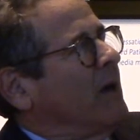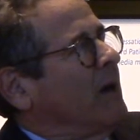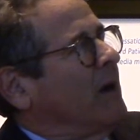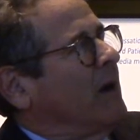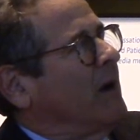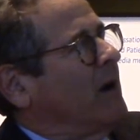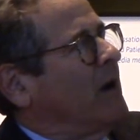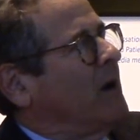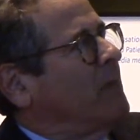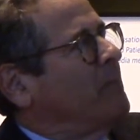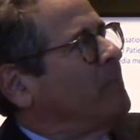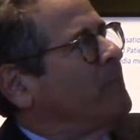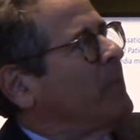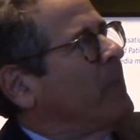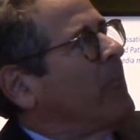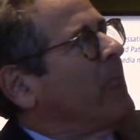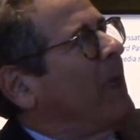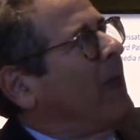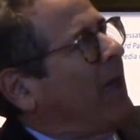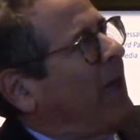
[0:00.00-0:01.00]

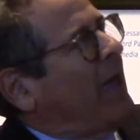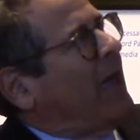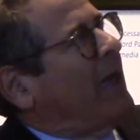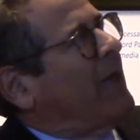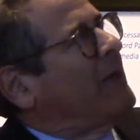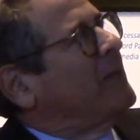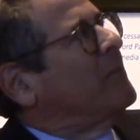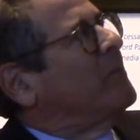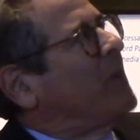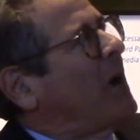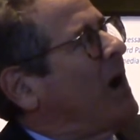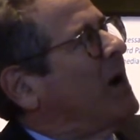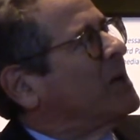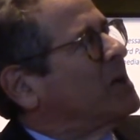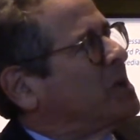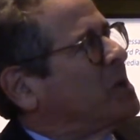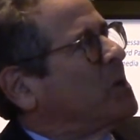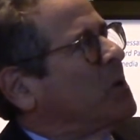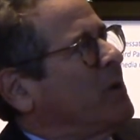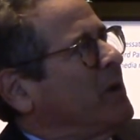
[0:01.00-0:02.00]
And
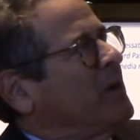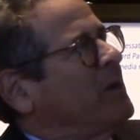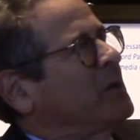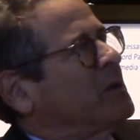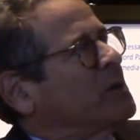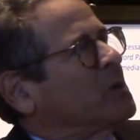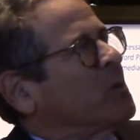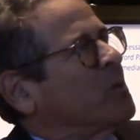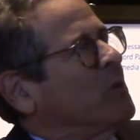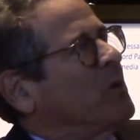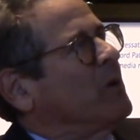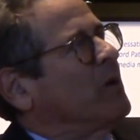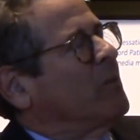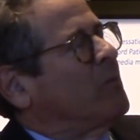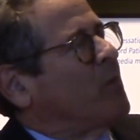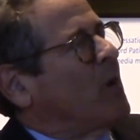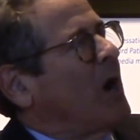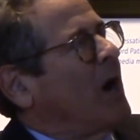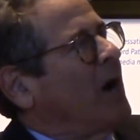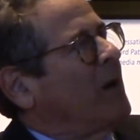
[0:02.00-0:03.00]
posture is a real
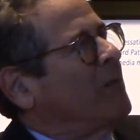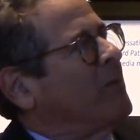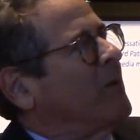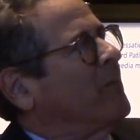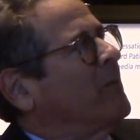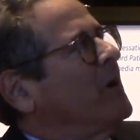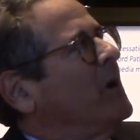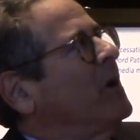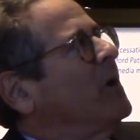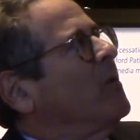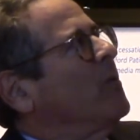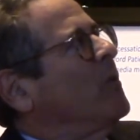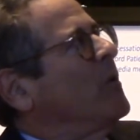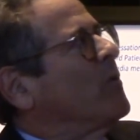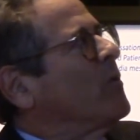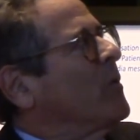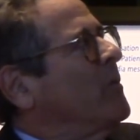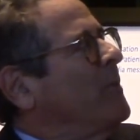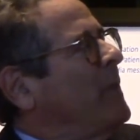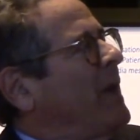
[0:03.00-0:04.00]
problem. We
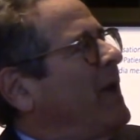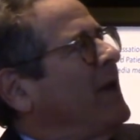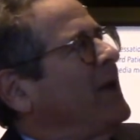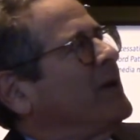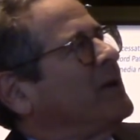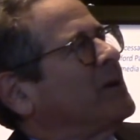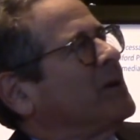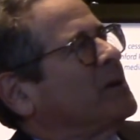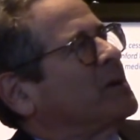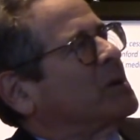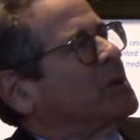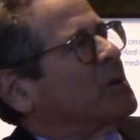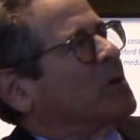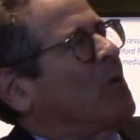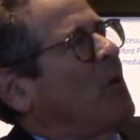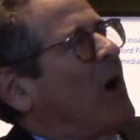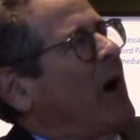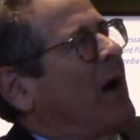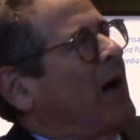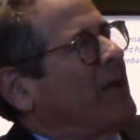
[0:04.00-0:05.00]
were made to
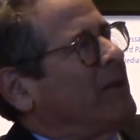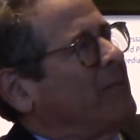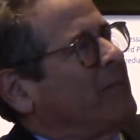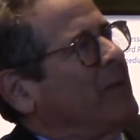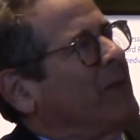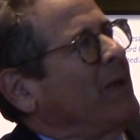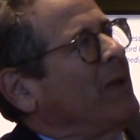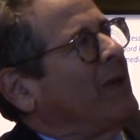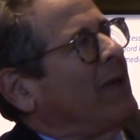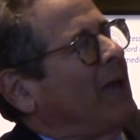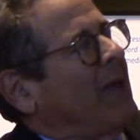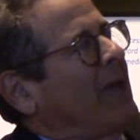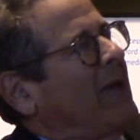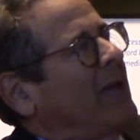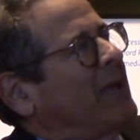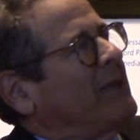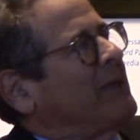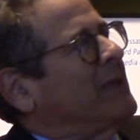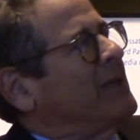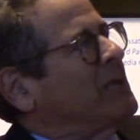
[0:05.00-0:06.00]
squat
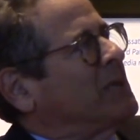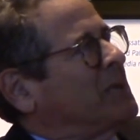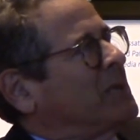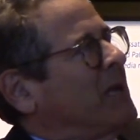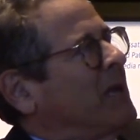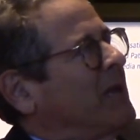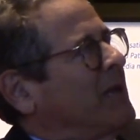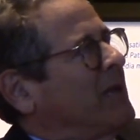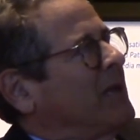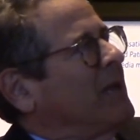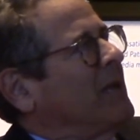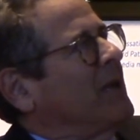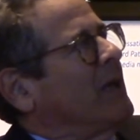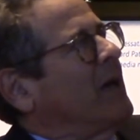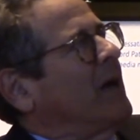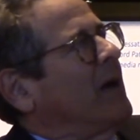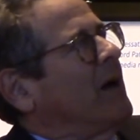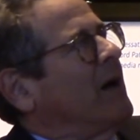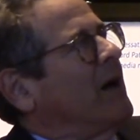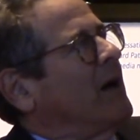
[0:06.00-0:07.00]
and
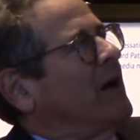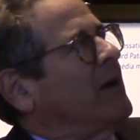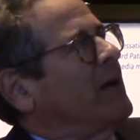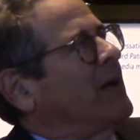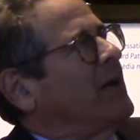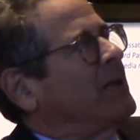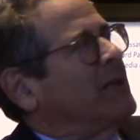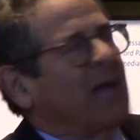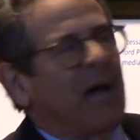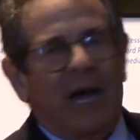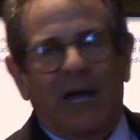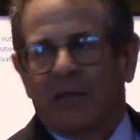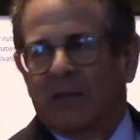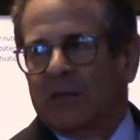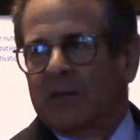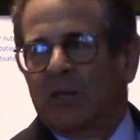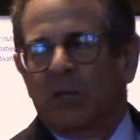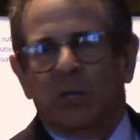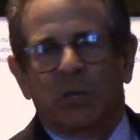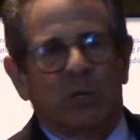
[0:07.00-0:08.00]
sit,
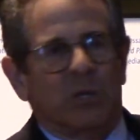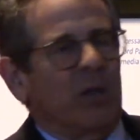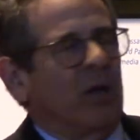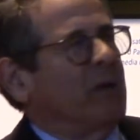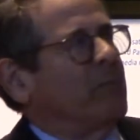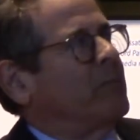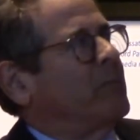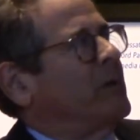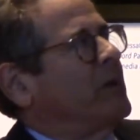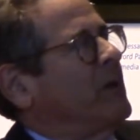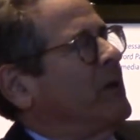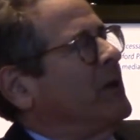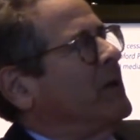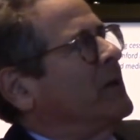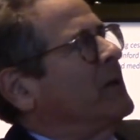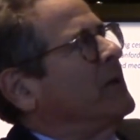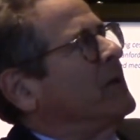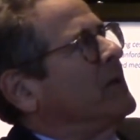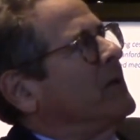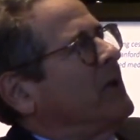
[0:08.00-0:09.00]
not to slump
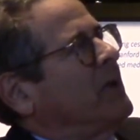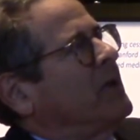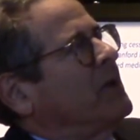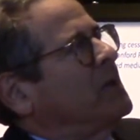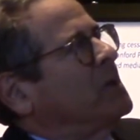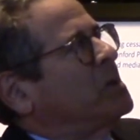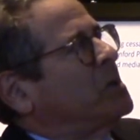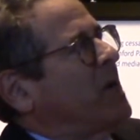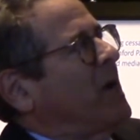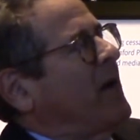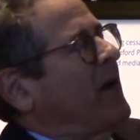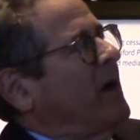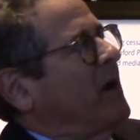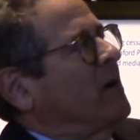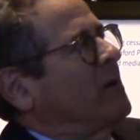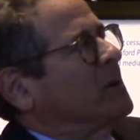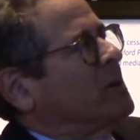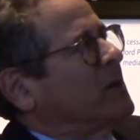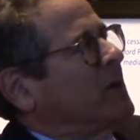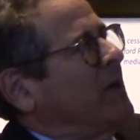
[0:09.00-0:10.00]
in
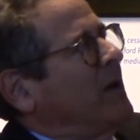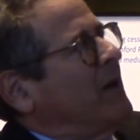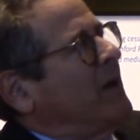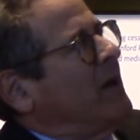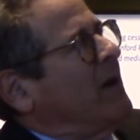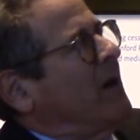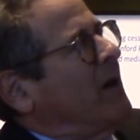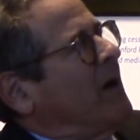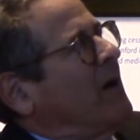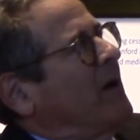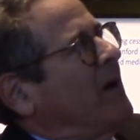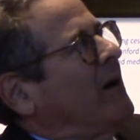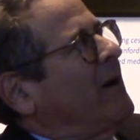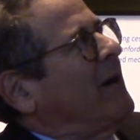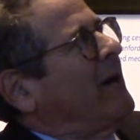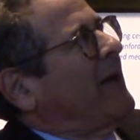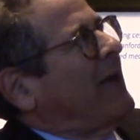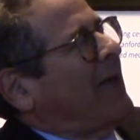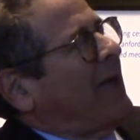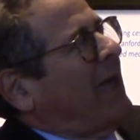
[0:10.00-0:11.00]
chairs.
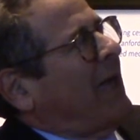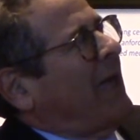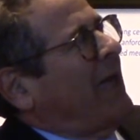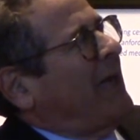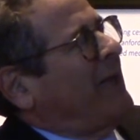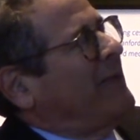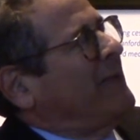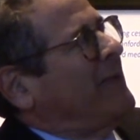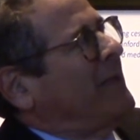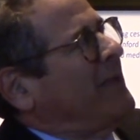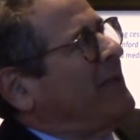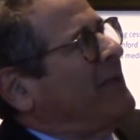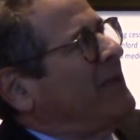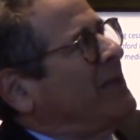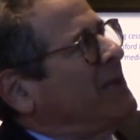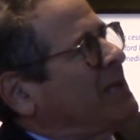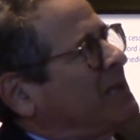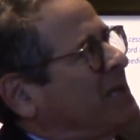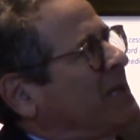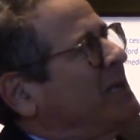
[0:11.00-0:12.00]
And
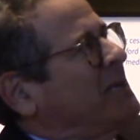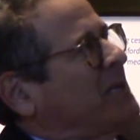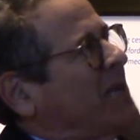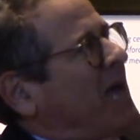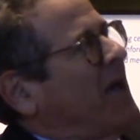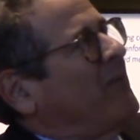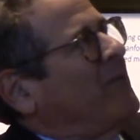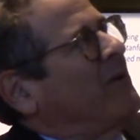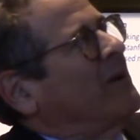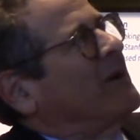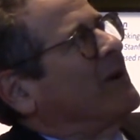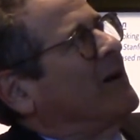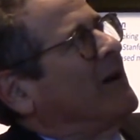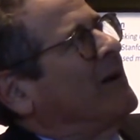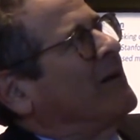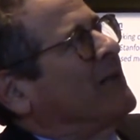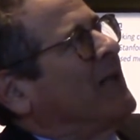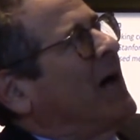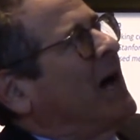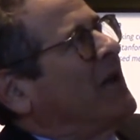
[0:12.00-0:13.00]
this is having
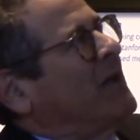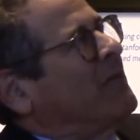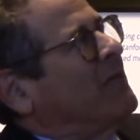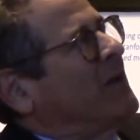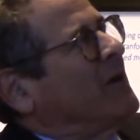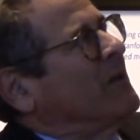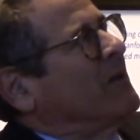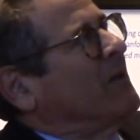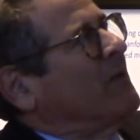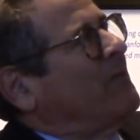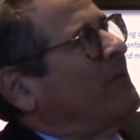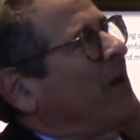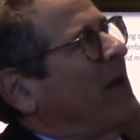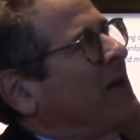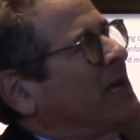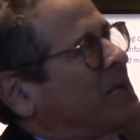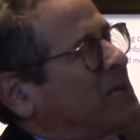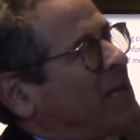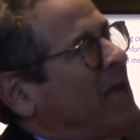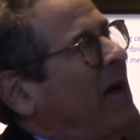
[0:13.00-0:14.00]
a lot of ill
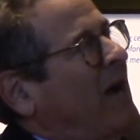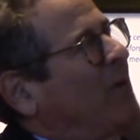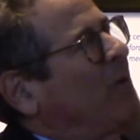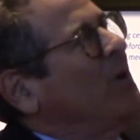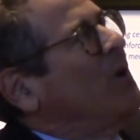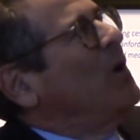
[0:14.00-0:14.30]
effects. Now,